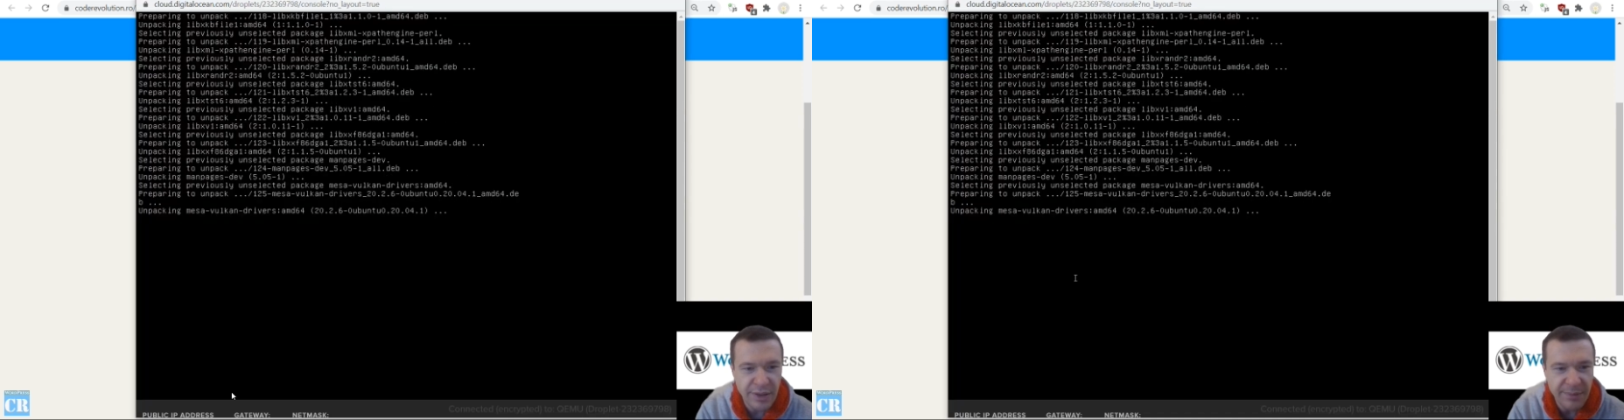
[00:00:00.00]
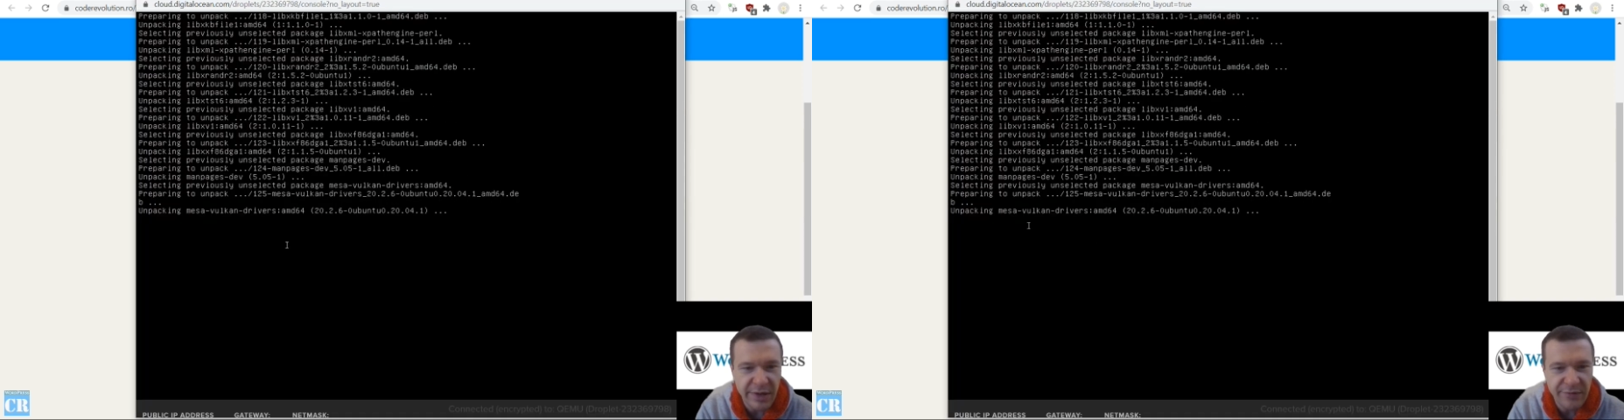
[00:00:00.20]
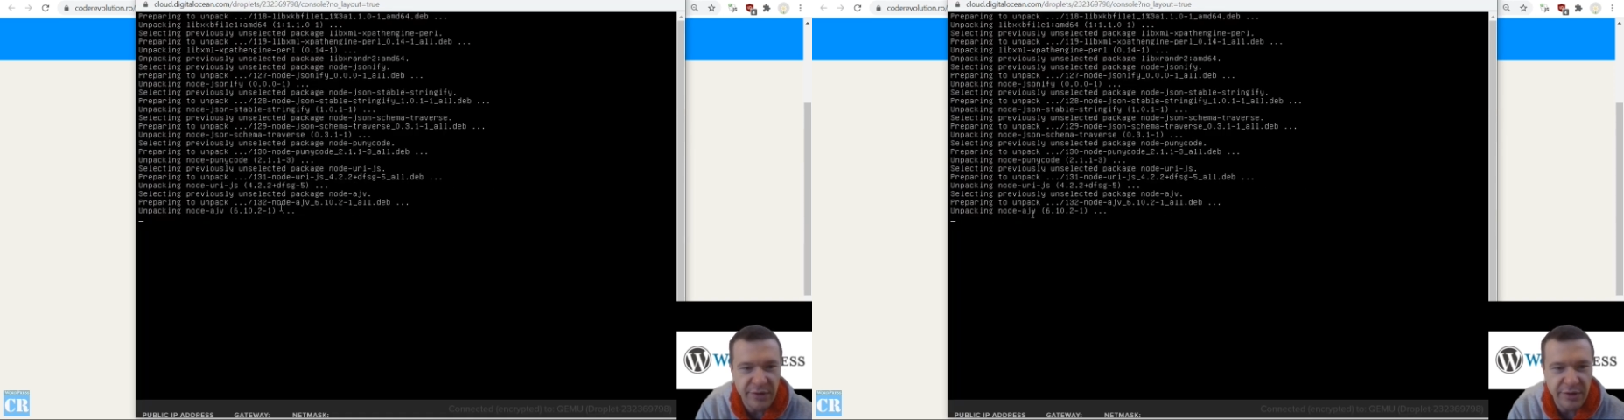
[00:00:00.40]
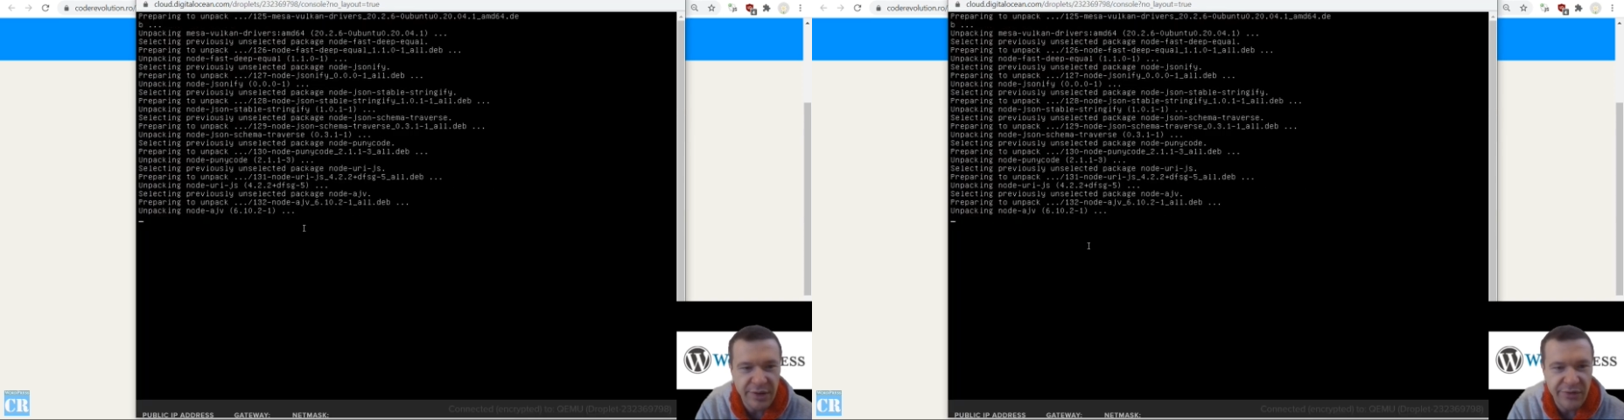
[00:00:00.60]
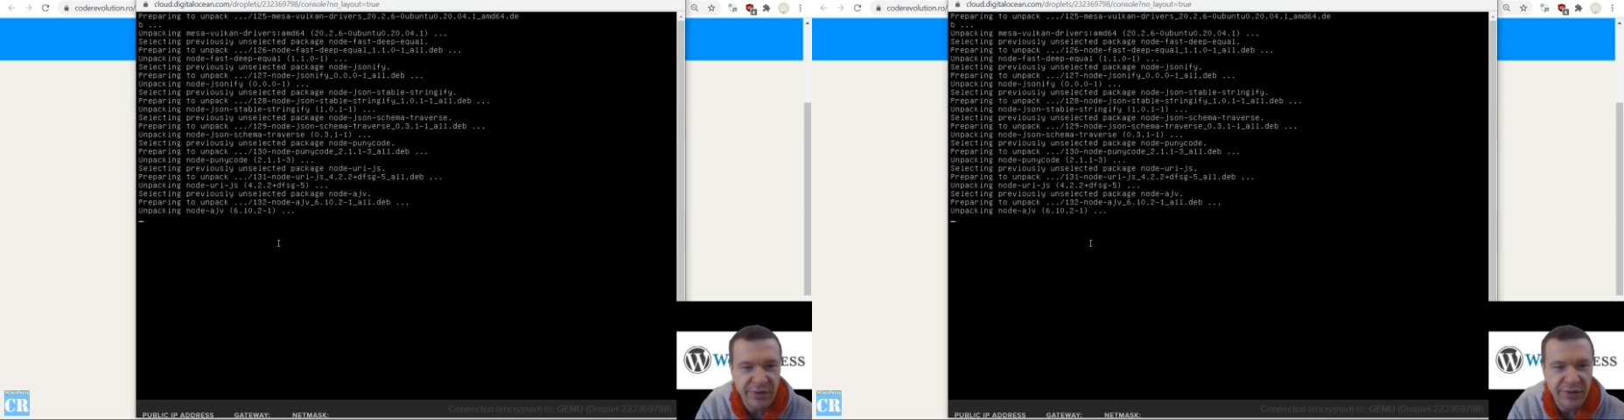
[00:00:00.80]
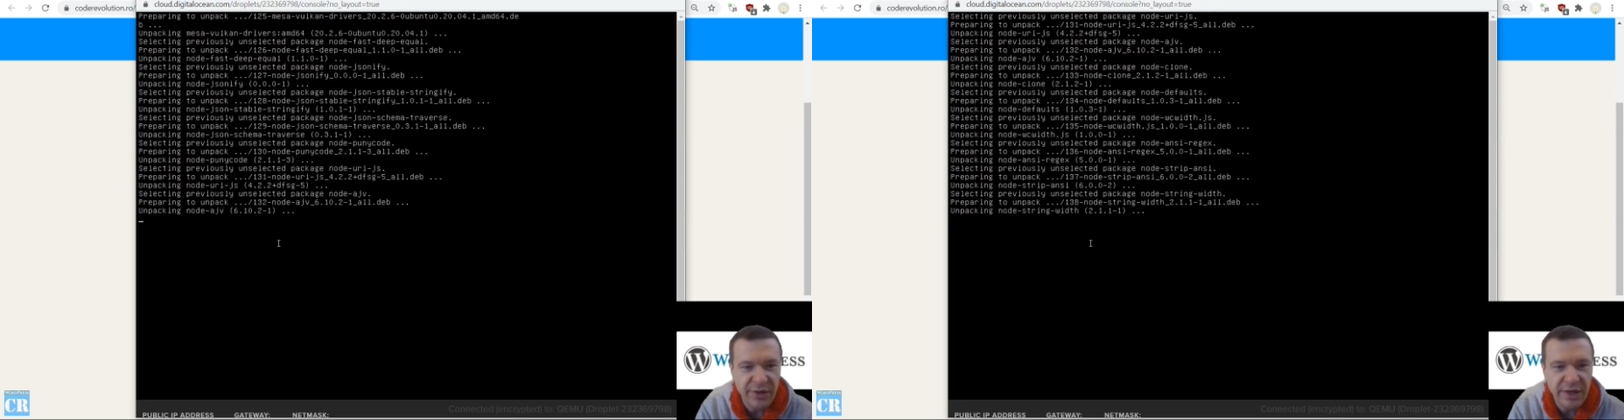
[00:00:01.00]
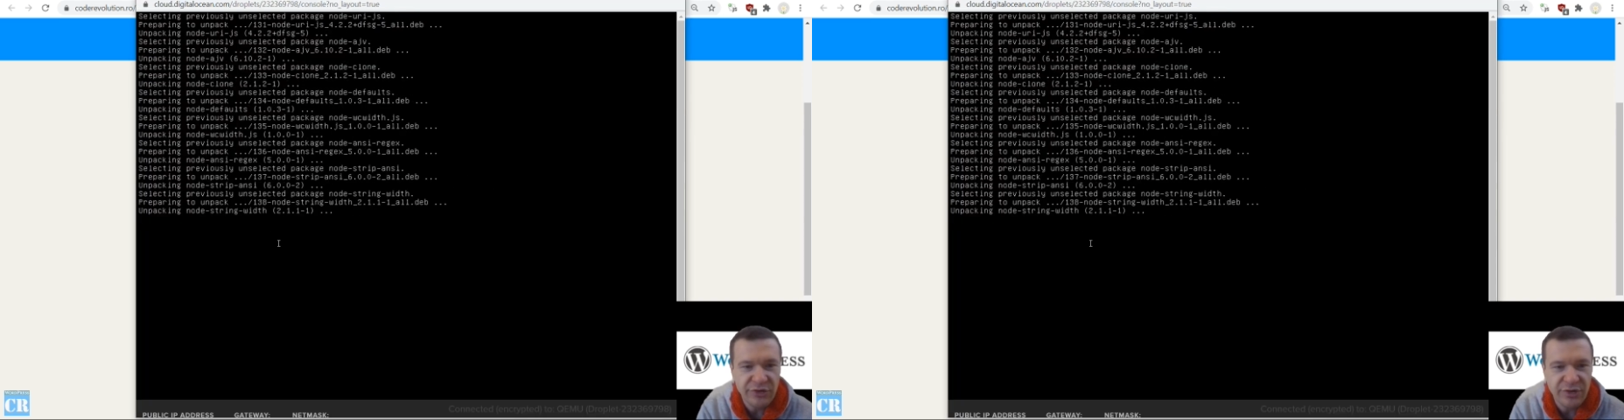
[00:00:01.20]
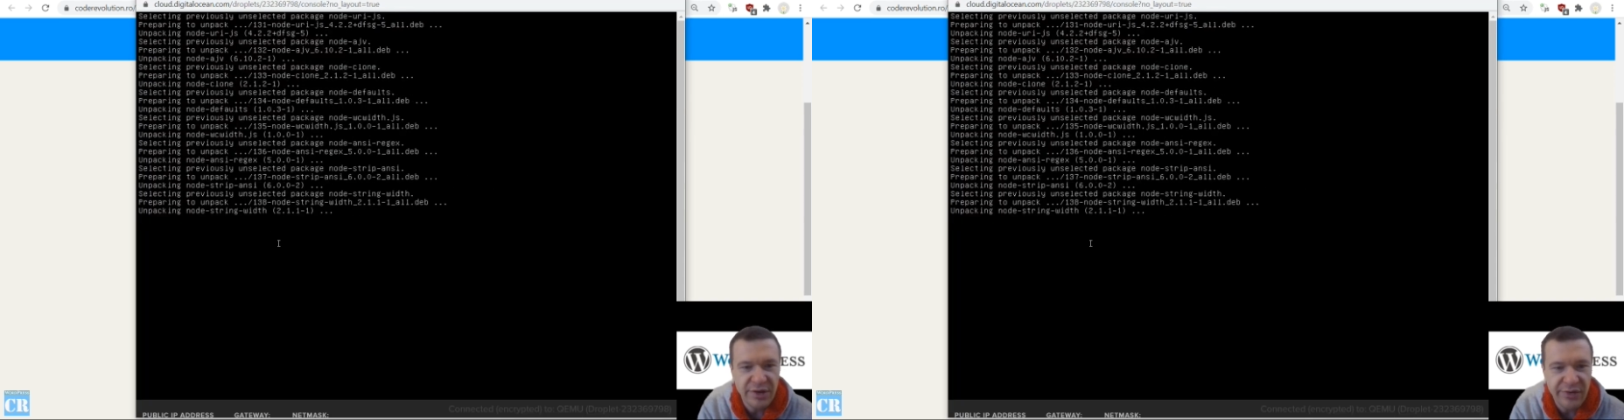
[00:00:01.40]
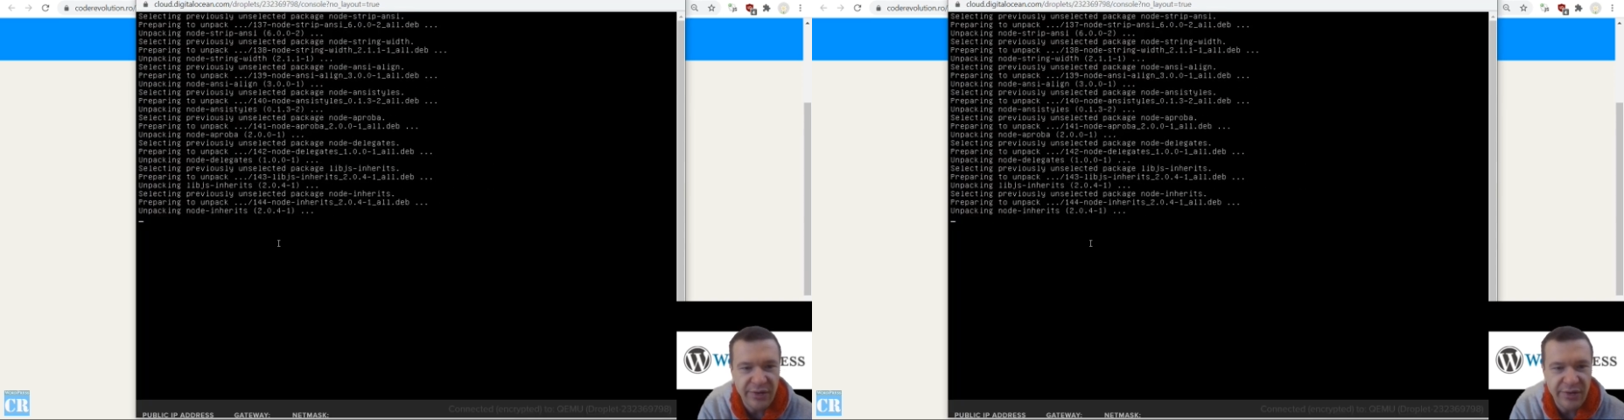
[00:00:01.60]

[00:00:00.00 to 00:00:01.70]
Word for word: after this installation is